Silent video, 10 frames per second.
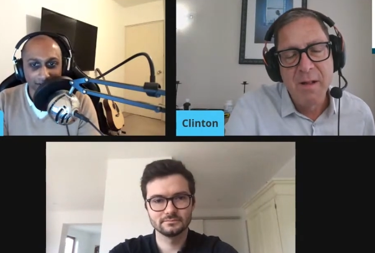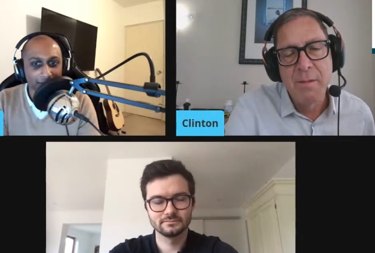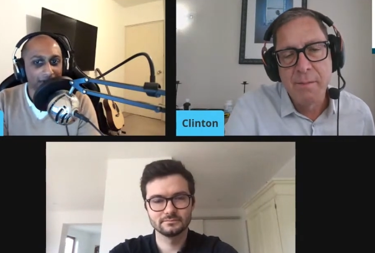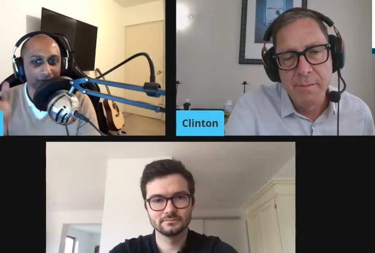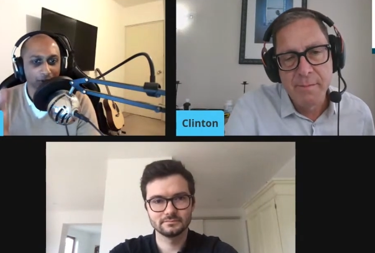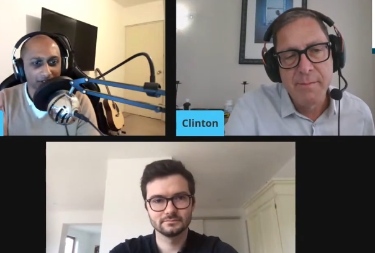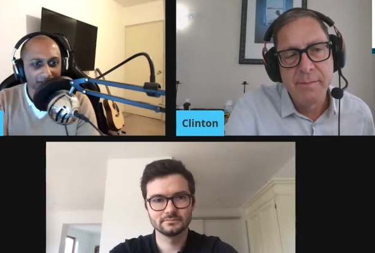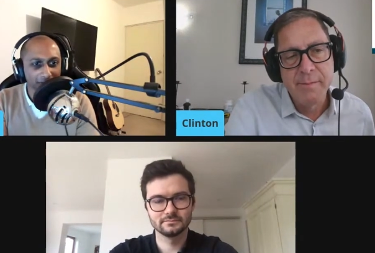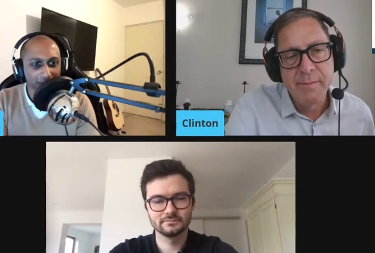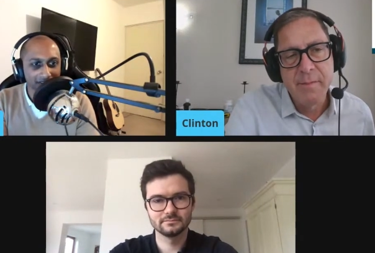Speaker 1: But if you're in the
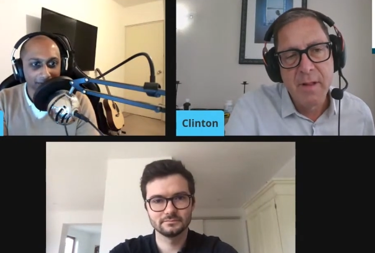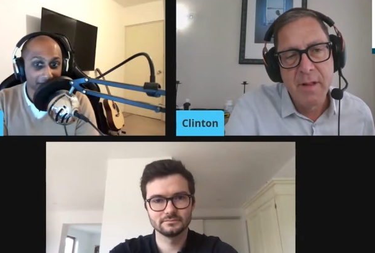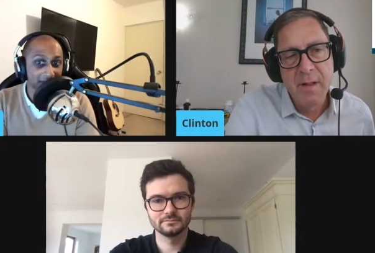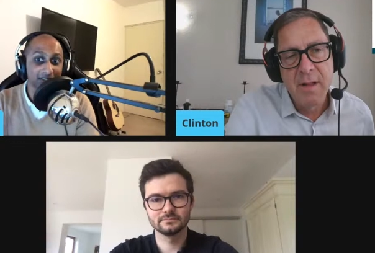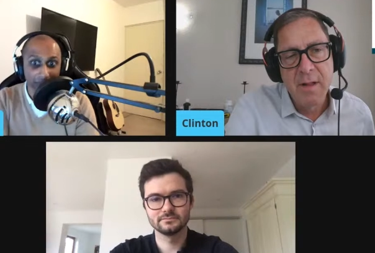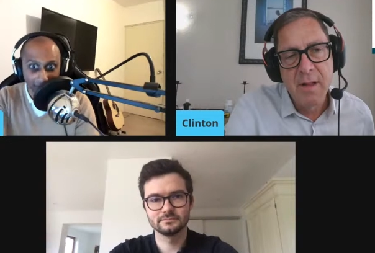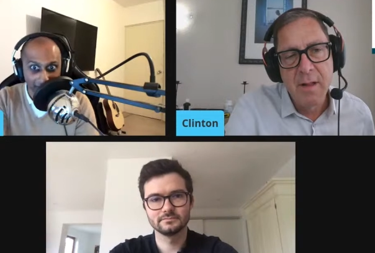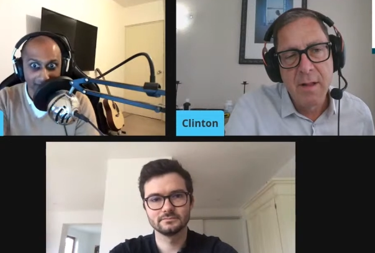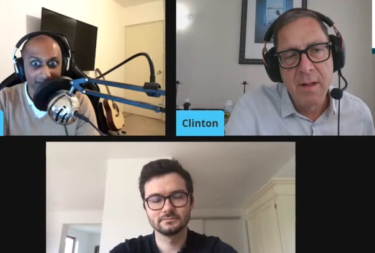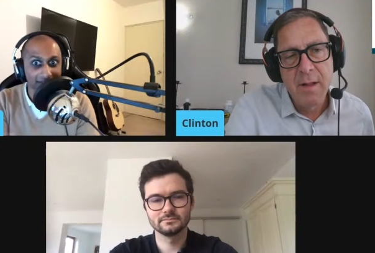US, potentially one
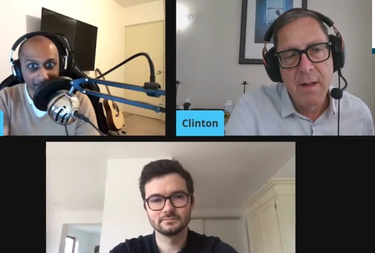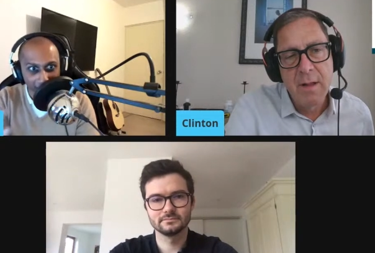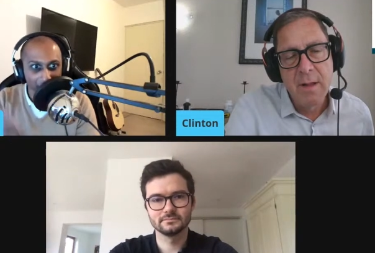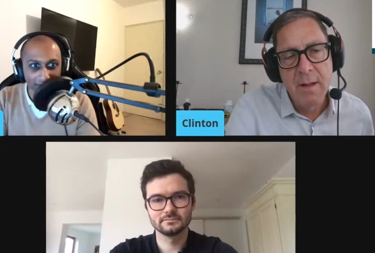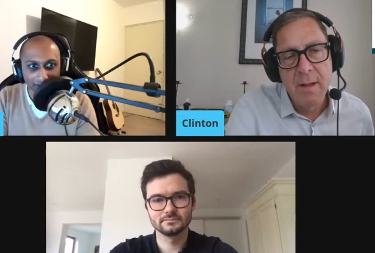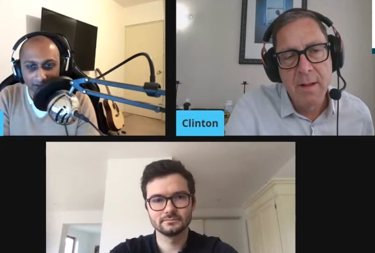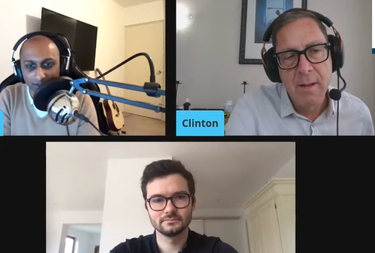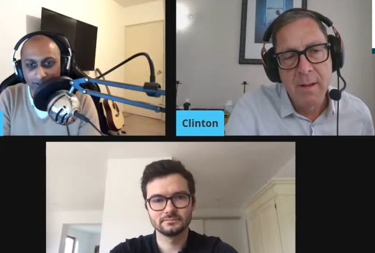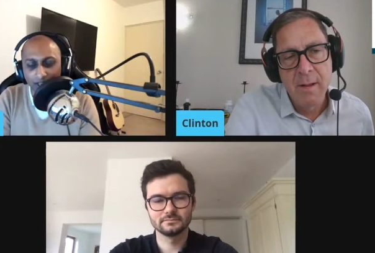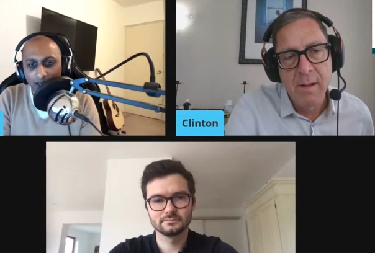idea is moving to